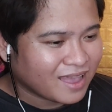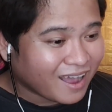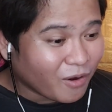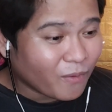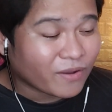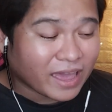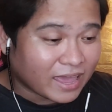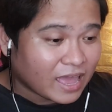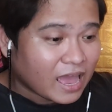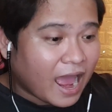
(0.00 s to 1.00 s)
Oh,
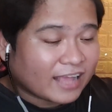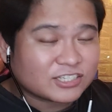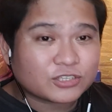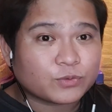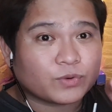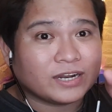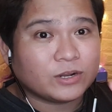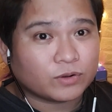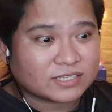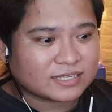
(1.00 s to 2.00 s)
okay. I just really
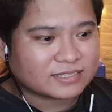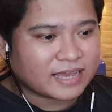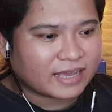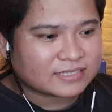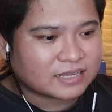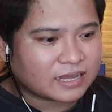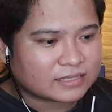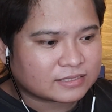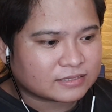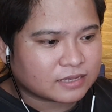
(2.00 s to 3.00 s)
noticed that, guys,
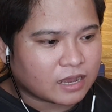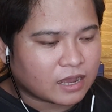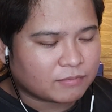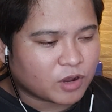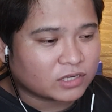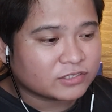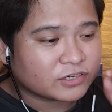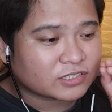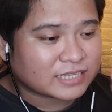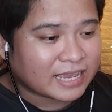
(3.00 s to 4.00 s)
that on
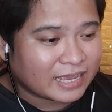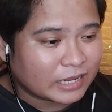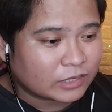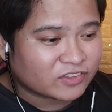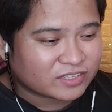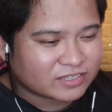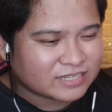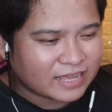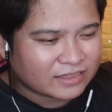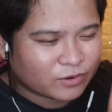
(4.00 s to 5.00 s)
their tail,
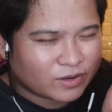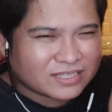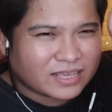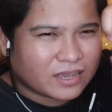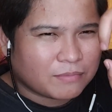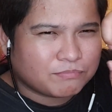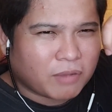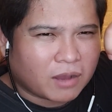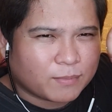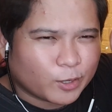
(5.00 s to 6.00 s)
it's like there is like a
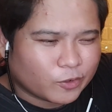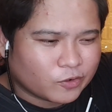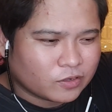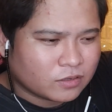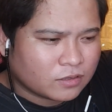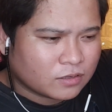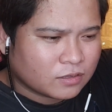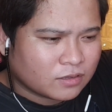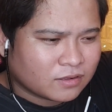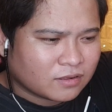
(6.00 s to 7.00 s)
bubble,
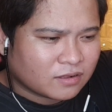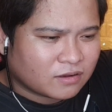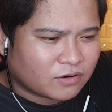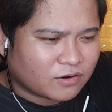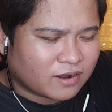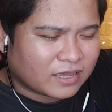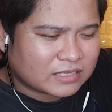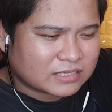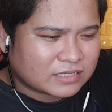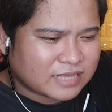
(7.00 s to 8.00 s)
or like
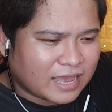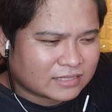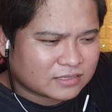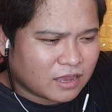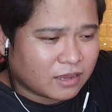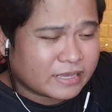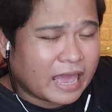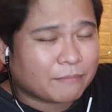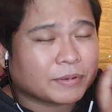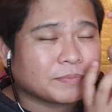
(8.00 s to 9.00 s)
is that
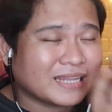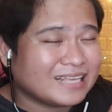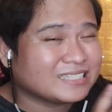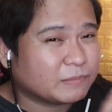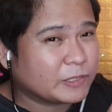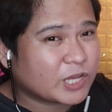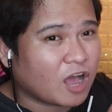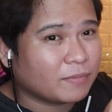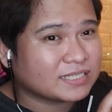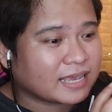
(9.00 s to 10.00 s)
yeah? But please, some of the
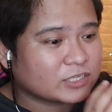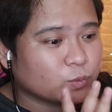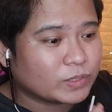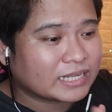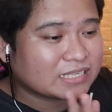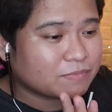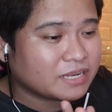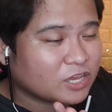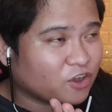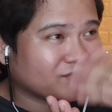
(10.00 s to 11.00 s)
comments, guys, what is the
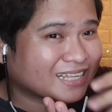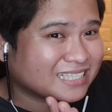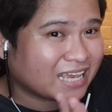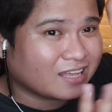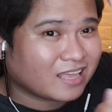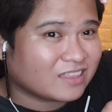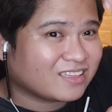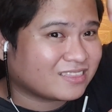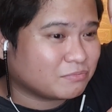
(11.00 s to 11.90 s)
meaning of that tail and